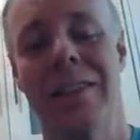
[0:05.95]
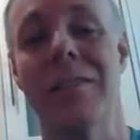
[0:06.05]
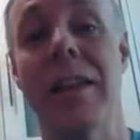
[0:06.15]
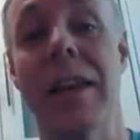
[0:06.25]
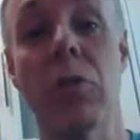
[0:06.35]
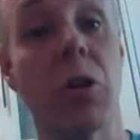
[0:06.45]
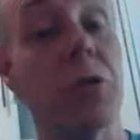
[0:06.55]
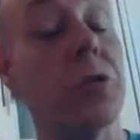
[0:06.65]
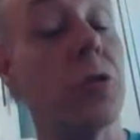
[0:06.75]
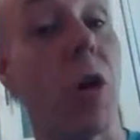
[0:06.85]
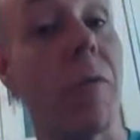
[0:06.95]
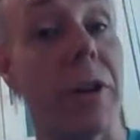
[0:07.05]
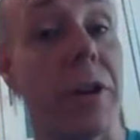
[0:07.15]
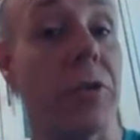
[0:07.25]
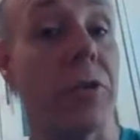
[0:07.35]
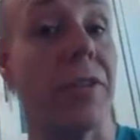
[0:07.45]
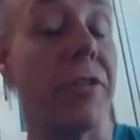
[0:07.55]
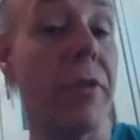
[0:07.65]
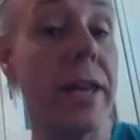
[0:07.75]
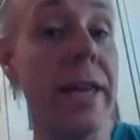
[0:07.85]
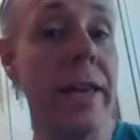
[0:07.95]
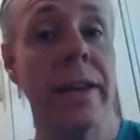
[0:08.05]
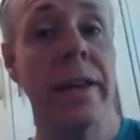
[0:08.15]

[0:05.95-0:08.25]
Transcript: Today we're going to cover Unit 3